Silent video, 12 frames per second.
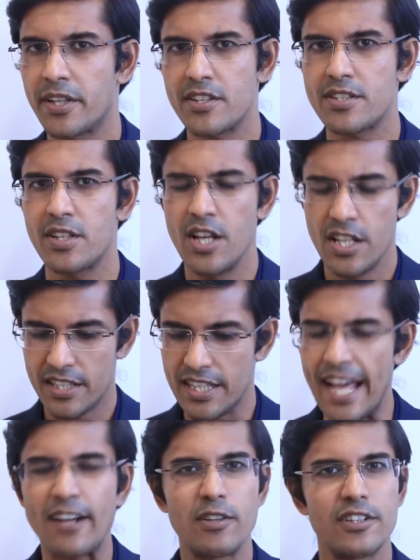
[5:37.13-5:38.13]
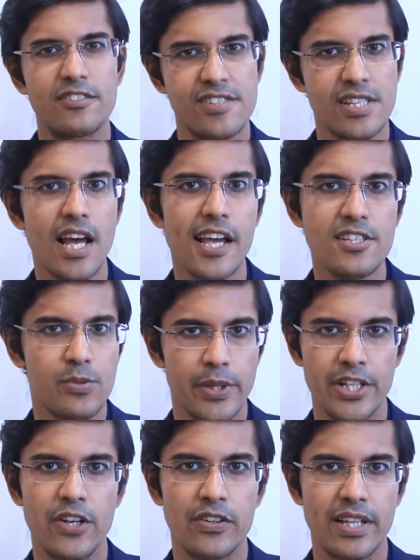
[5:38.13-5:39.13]
Because according to science,
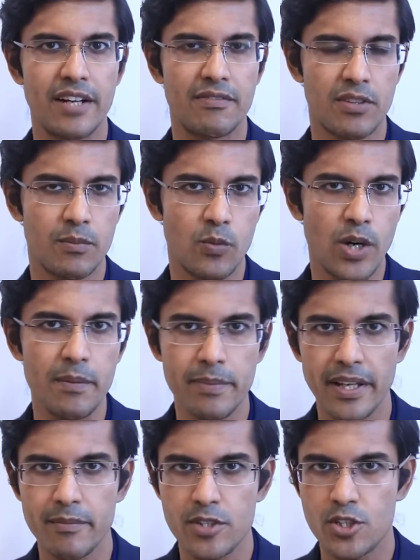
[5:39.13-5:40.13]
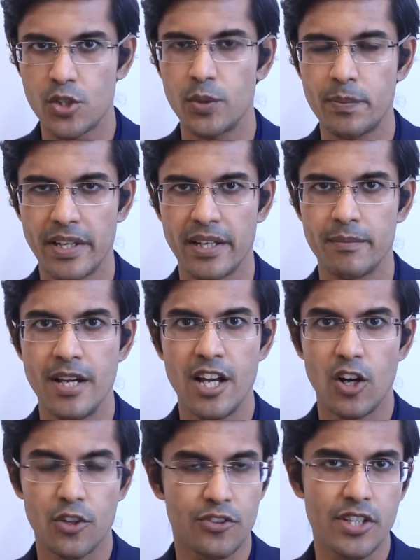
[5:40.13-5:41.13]
we know that from one P M to two P M
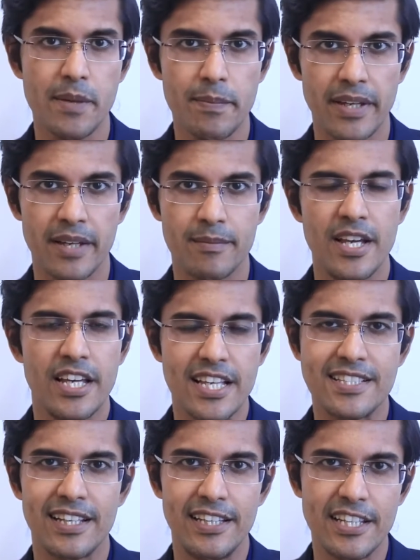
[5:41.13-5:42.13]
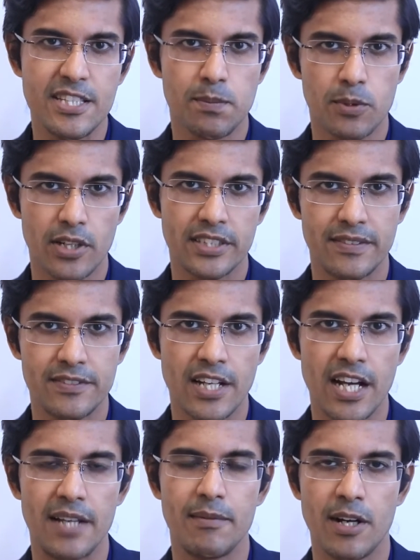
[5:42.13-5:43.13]
or three P M is the least productive
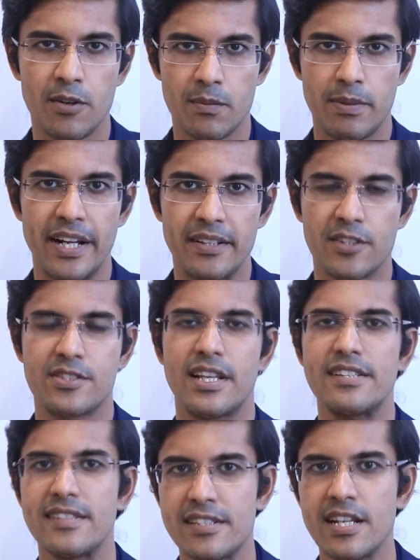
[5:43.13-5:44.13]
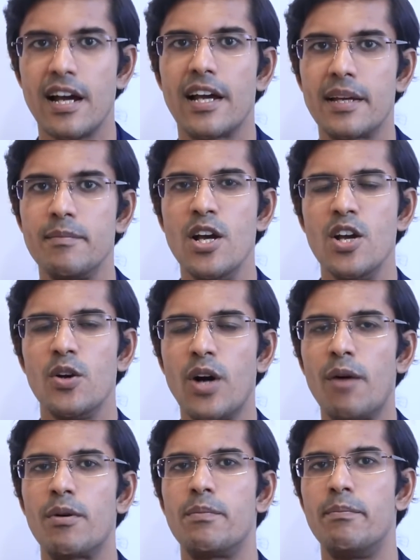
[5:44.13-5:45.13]
time our brain, because that's the time
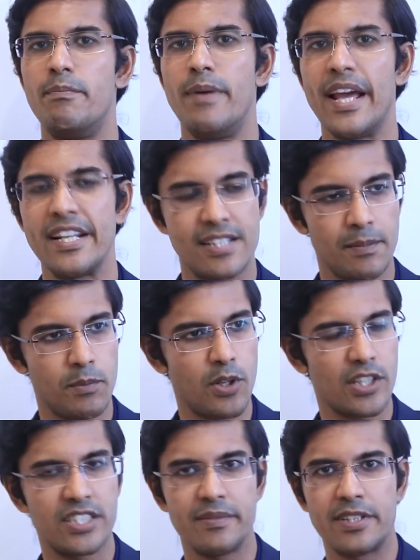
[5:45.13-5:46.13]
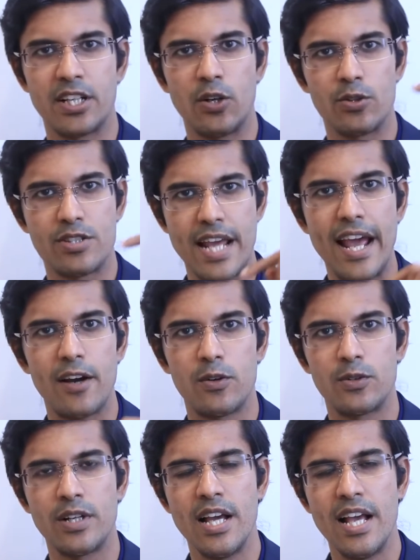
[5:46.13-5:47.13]
our brain's like productivity goes
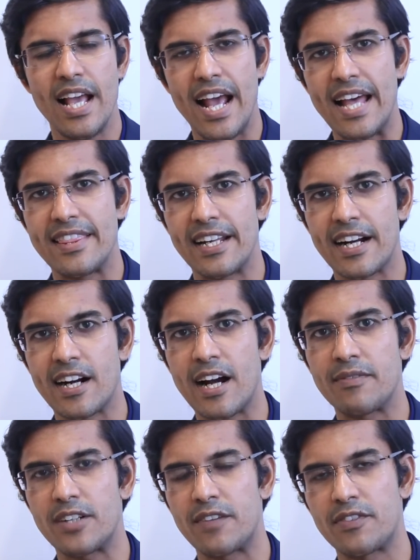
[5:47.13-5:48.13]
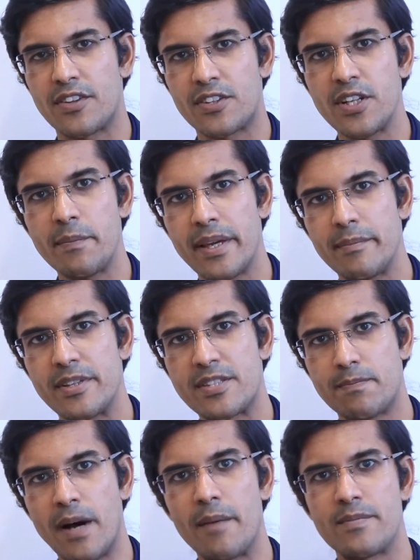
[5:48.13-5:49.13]
down, and then after three P M
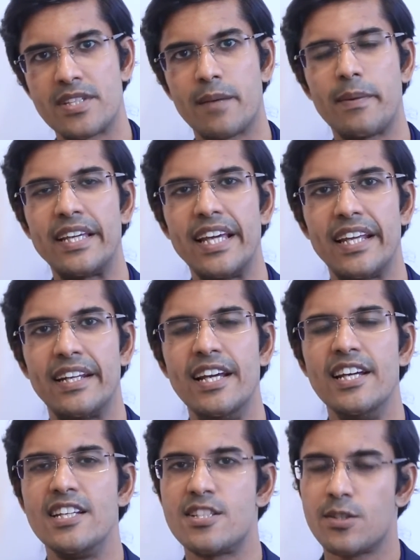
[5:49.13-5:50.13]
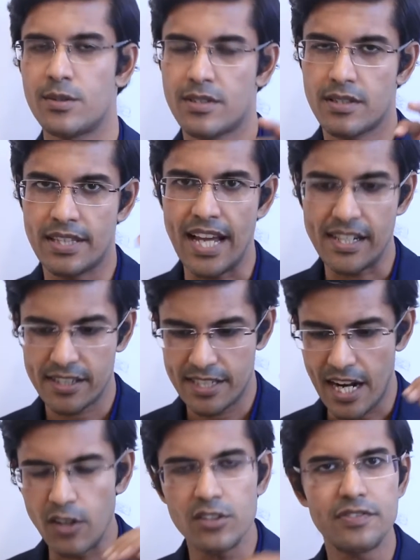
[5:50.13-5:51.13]
it pumps up again. So that
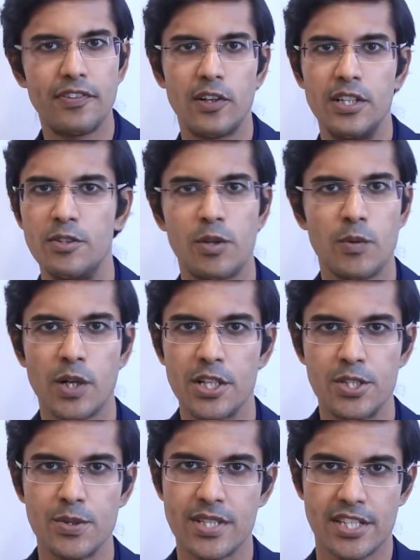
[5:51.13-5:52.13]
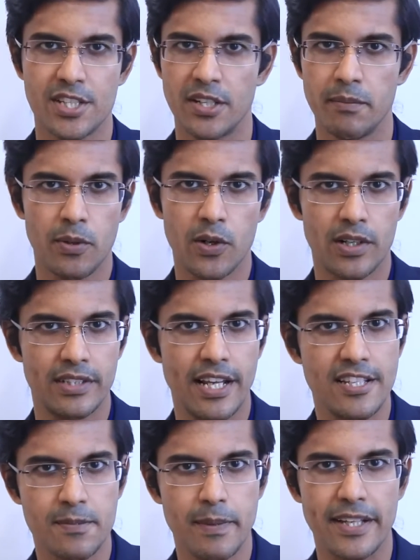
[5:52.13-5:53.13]
downfall, you don't want to do such an important
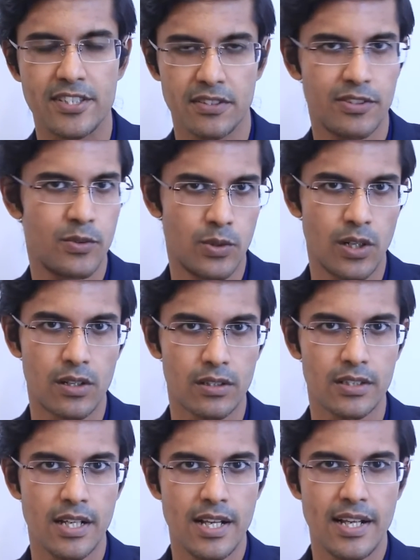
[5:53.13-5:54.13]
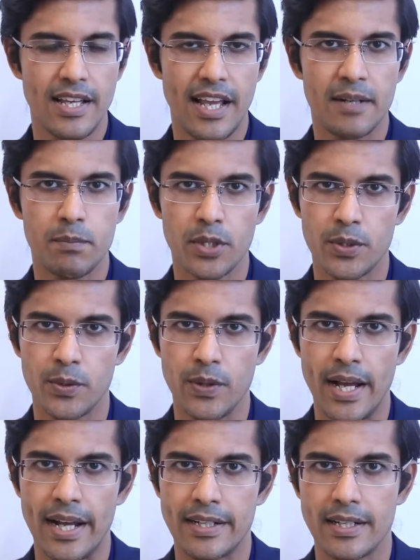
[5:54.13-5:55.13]
aspects of your work and put
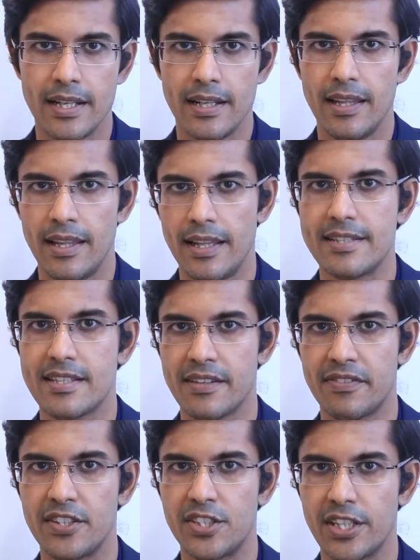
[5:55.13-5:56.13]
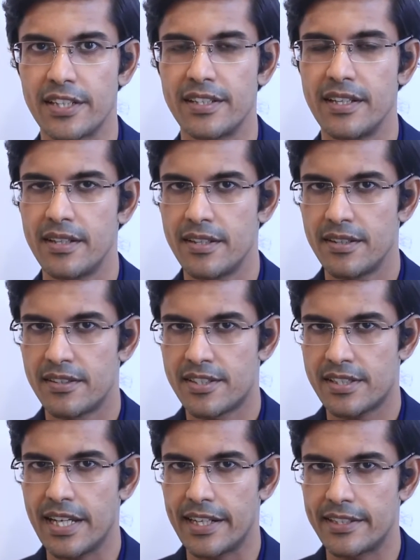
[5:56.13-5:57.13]
it at less efficient
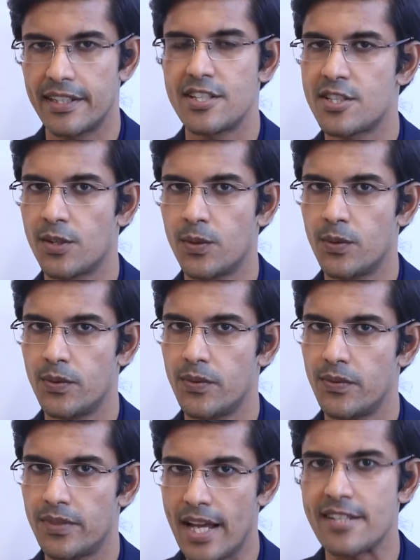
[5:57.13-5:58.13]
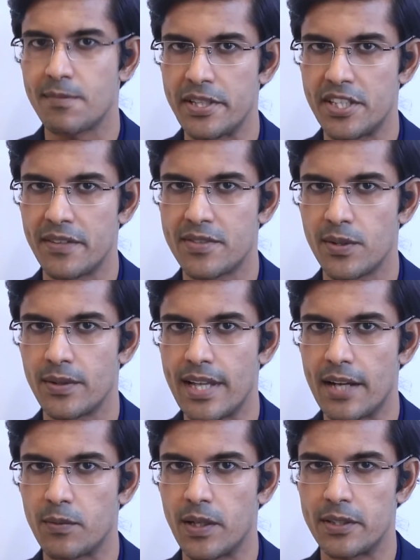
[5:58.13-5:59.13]
state. So that's my tips on
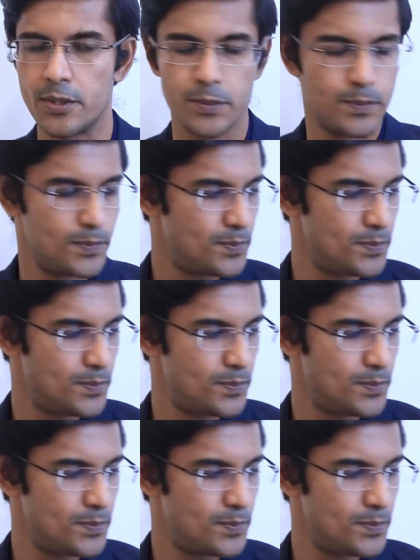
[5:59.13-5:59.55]
that one too.